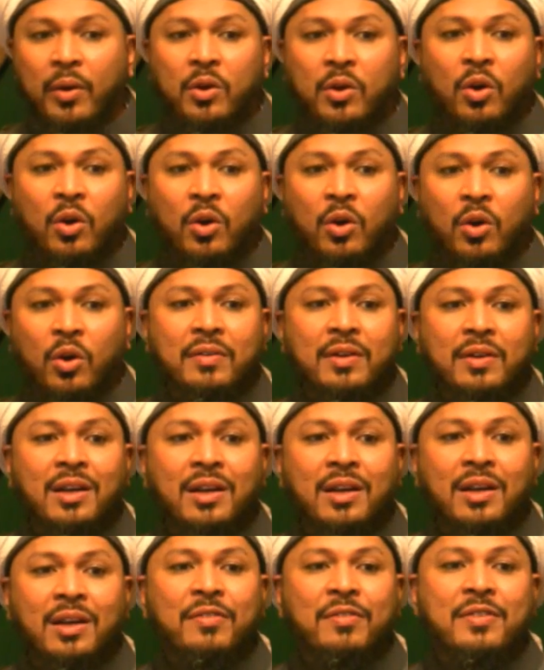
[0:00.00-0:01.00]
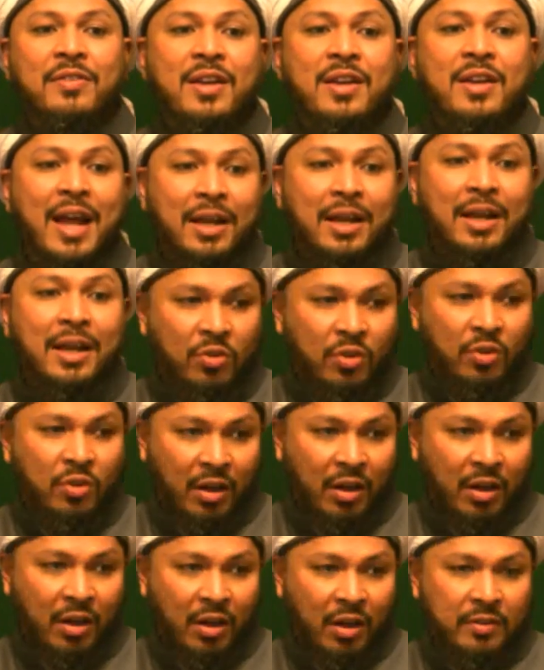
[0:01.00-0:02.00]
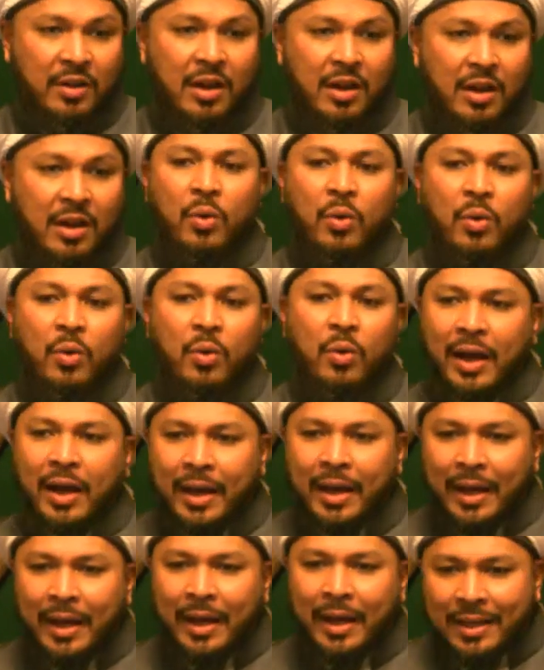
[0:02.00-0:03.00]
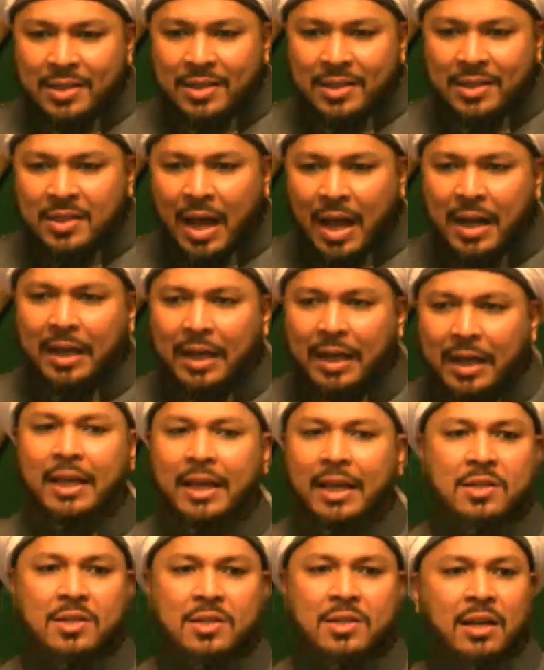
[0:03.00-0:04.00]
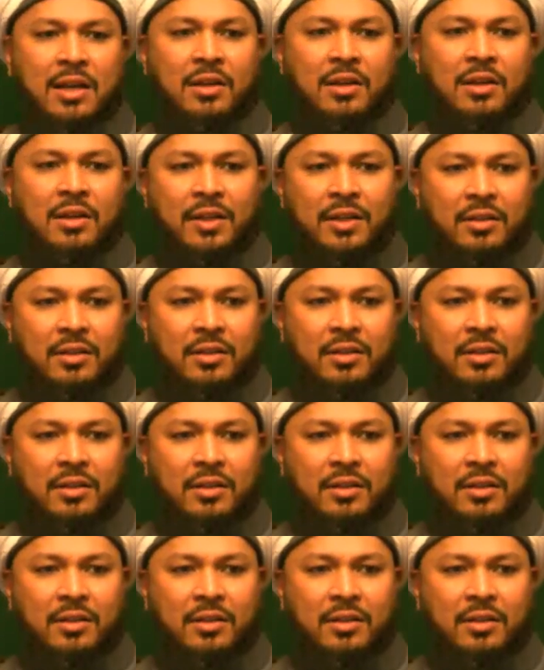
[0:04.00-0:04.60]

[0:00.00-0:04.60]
We don't even live next to kafir. Now we are sunk inside of it.